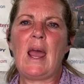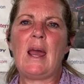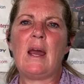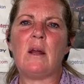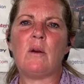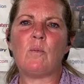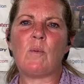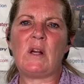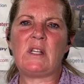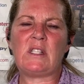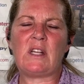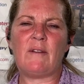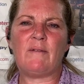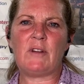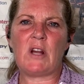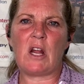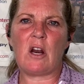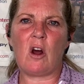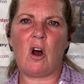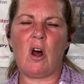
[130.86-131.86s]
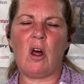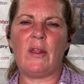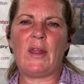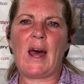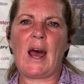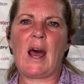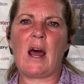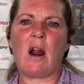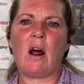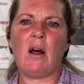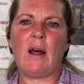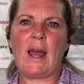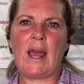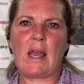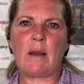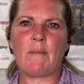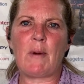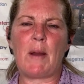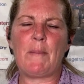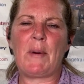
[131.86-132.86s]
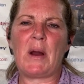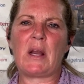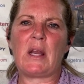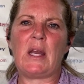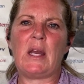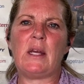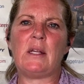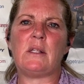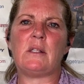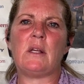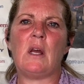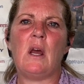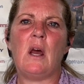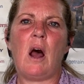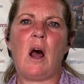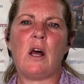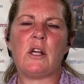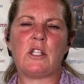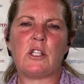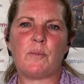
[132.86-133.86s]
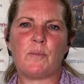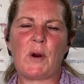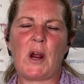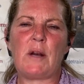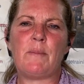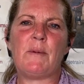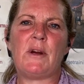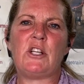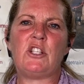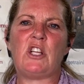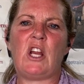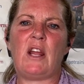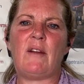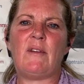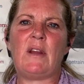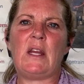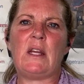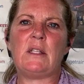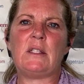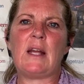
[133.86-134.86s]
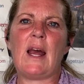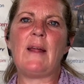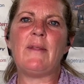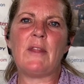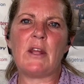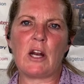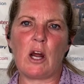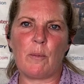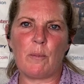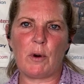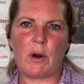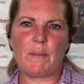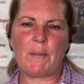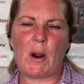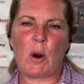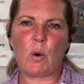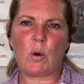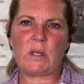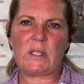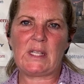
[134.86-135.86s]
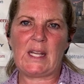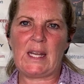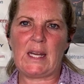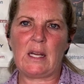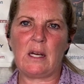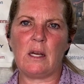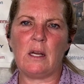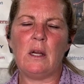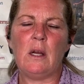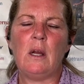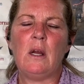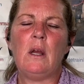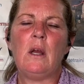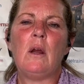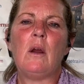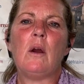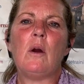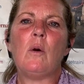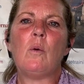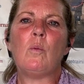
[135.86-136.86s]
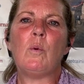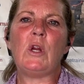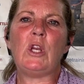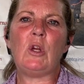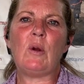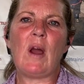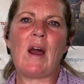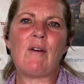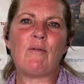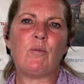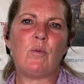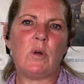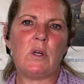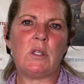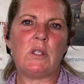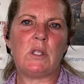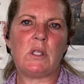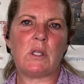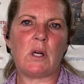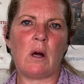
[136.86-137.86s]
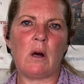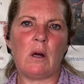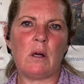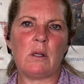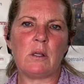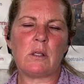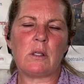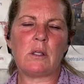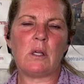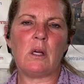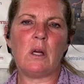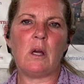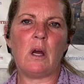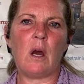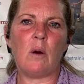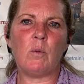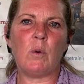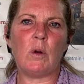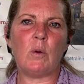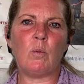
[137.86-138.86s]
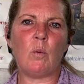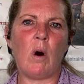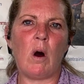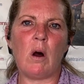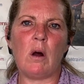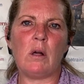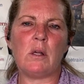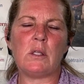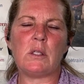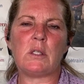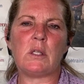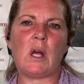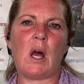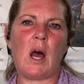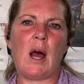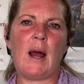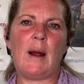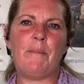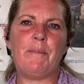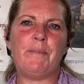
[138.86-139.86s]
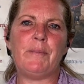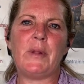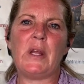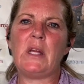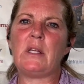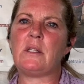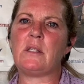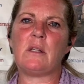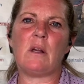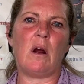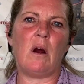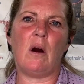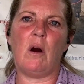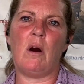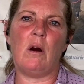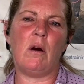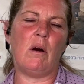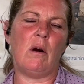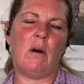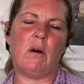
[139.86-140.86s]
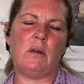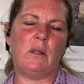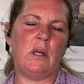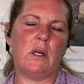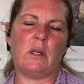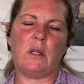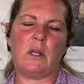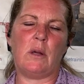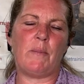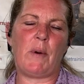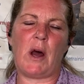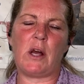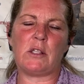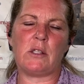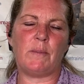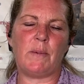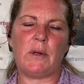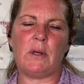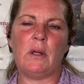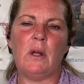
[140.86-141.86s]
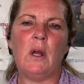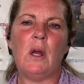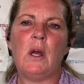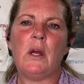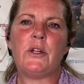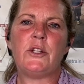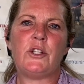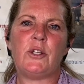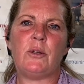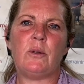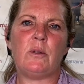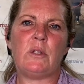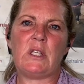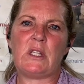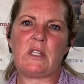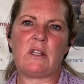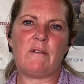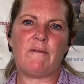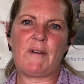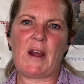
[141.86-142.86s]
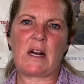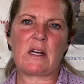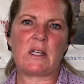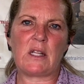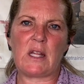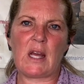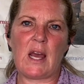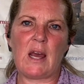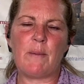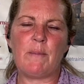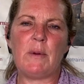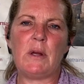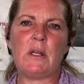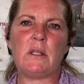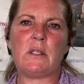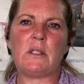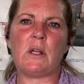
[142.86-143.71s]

And once I've done all that, I'll hang my bucket, I'll spread my shavings, and then I'll bring my horse in. When you have wood stalls, wood walls, um, it's nearly impossible to disinfect them.